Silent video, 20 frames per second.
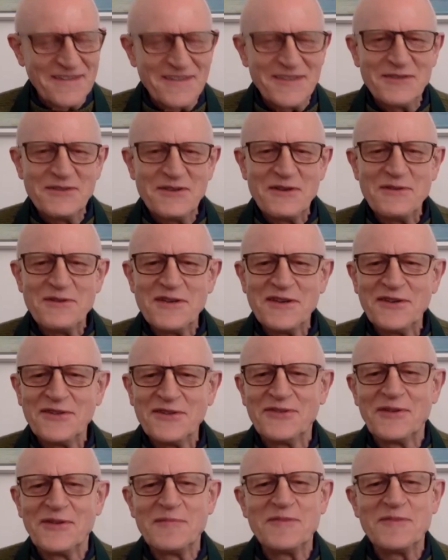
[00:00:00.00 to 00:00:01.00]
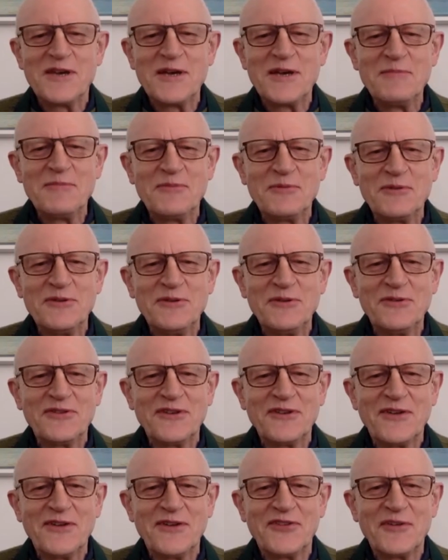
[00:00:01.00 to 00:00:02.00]
Do you know this sometimes when you
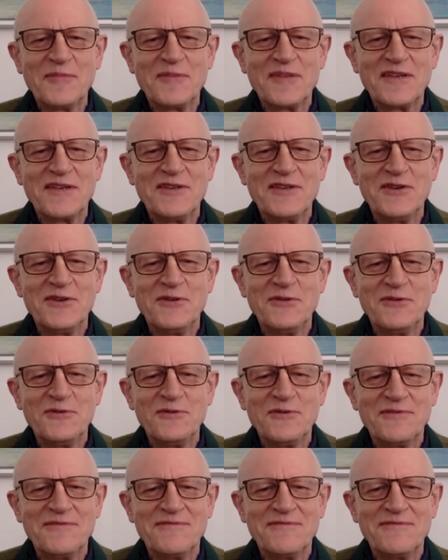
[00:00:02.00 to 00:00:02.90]
start something new